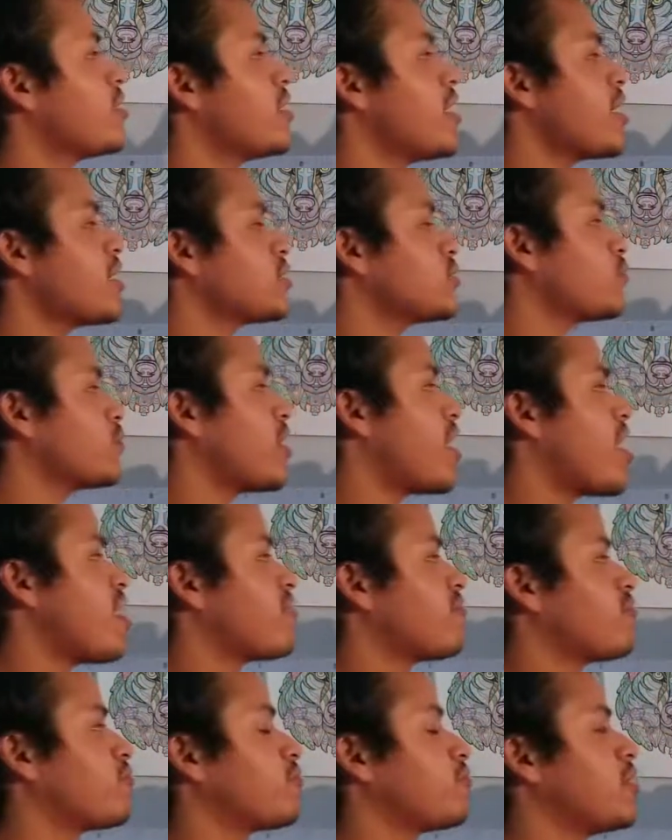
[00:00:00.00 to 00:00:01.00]
Next, we
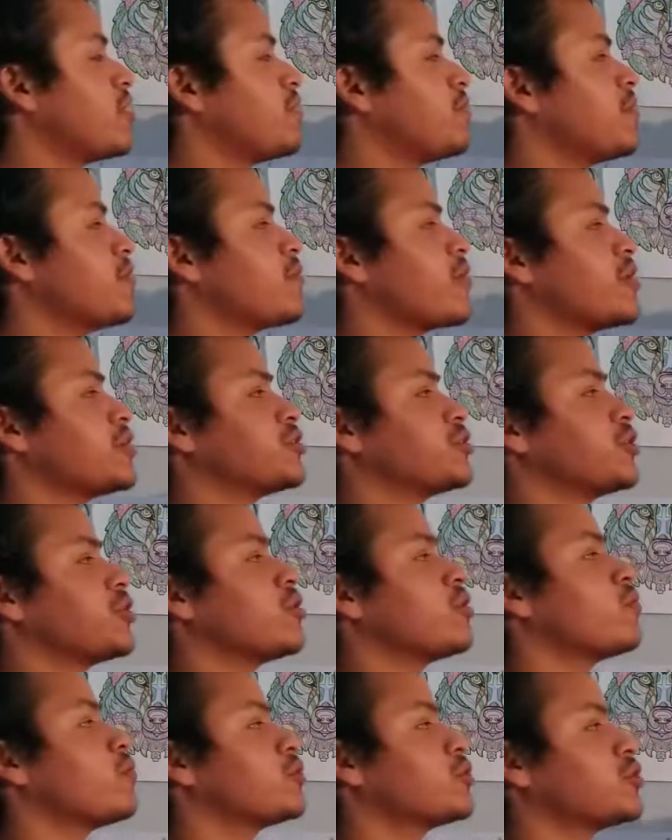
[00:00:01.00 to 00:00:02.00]
have PB
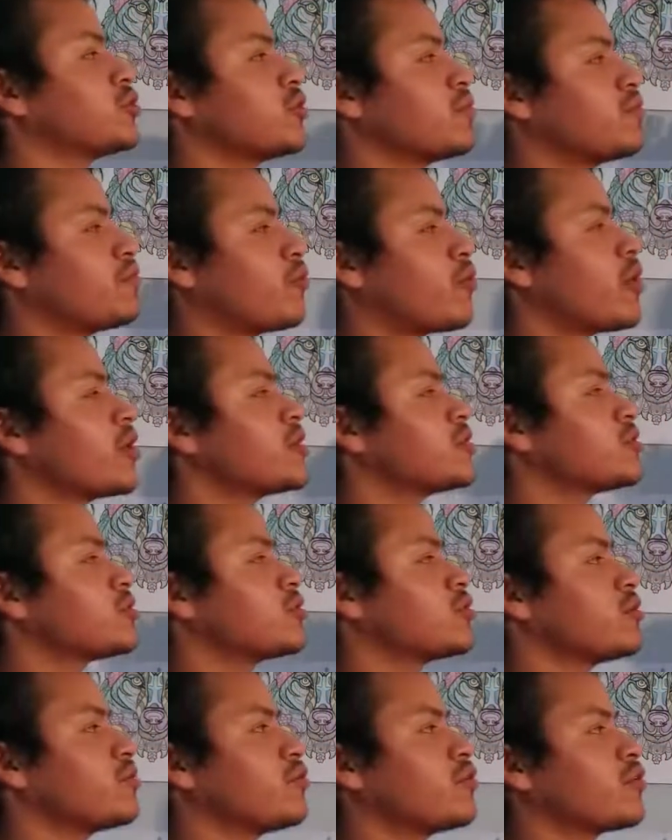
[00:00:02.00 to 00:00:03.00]
ratio, which is the price
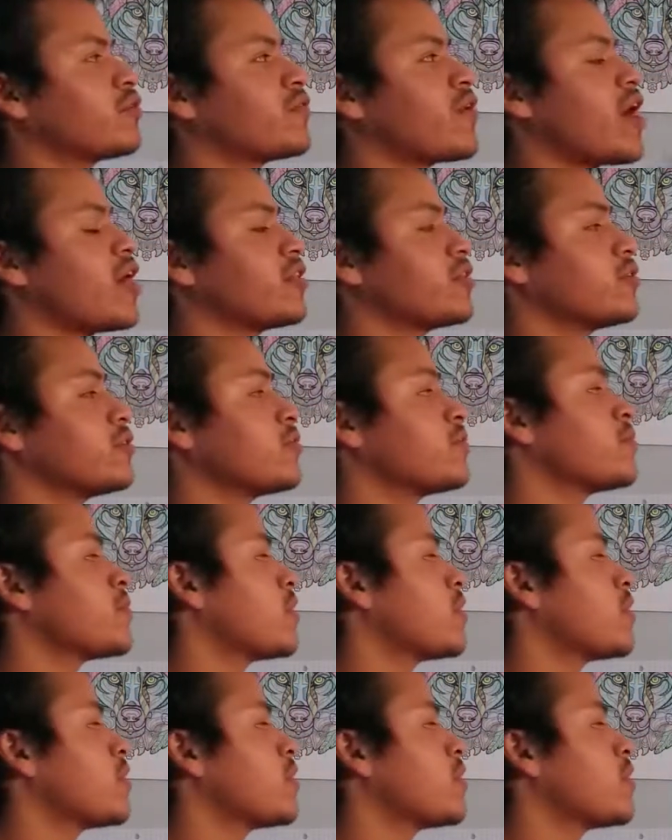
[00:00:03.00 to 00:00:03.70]
to book value.